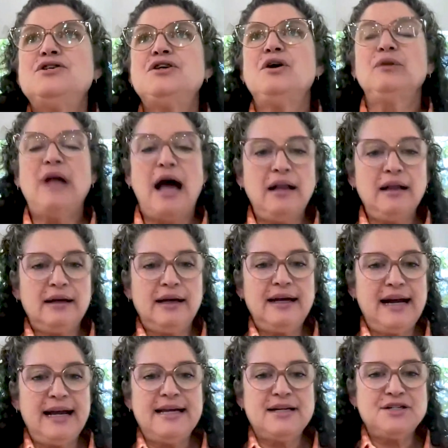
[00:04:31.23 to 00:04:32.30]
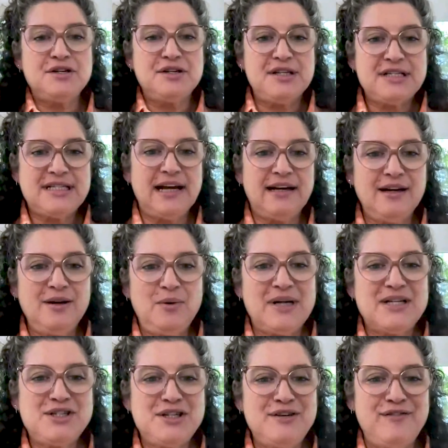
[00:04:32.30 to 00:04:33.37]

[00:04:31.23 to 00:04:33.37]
So can I answer the second question